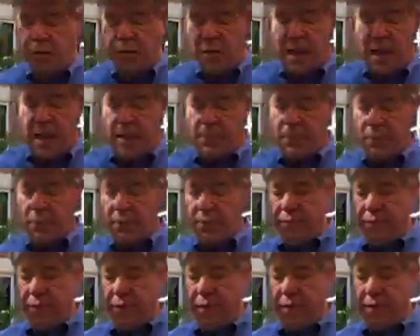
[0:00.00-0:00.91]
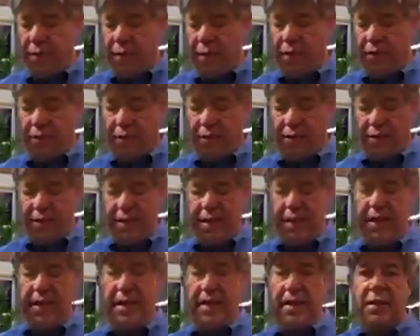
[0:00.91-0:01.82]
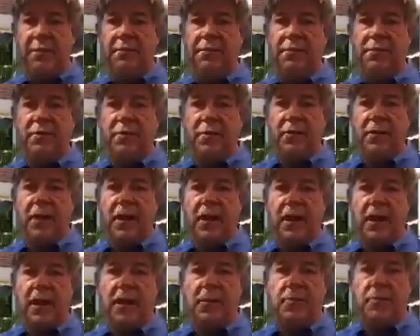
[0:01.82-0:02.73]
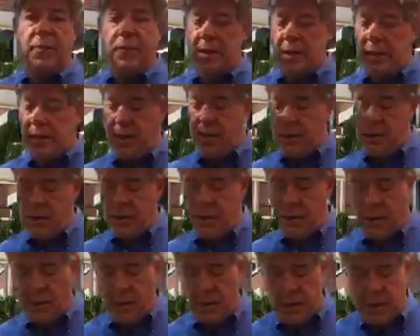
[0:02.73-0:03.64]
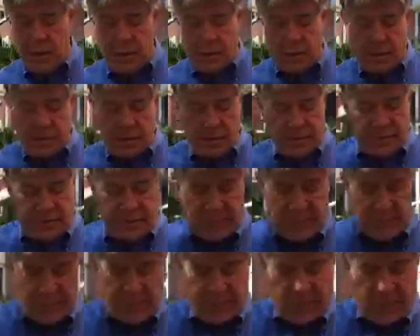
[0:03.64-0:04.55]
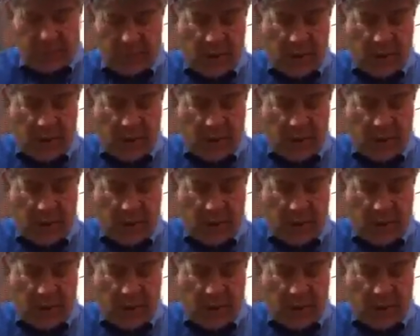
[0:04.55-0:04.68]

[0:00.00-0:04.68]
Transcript: popular thing. Now the leaves can be, it's very